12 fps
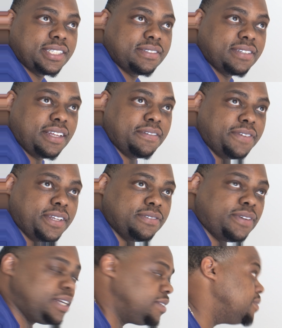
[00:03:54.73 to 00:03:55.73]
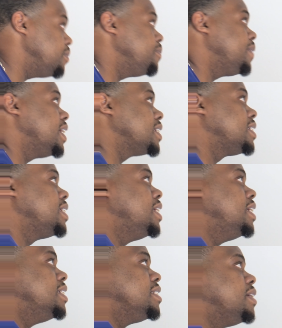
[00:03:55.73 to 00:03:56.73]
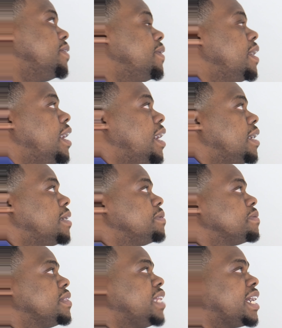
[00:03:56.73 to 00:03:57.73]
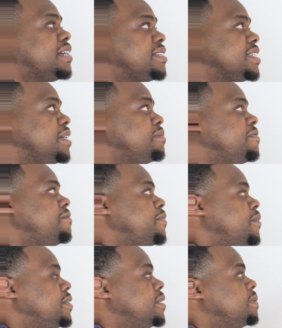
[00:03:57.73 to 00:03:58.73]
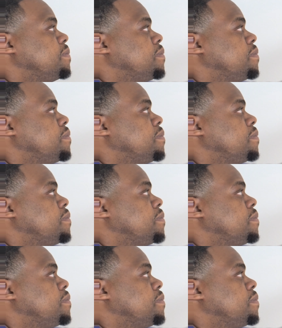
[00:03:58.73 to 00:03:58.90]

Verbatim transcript: it, it fits right into the box. So um, like I was saying before,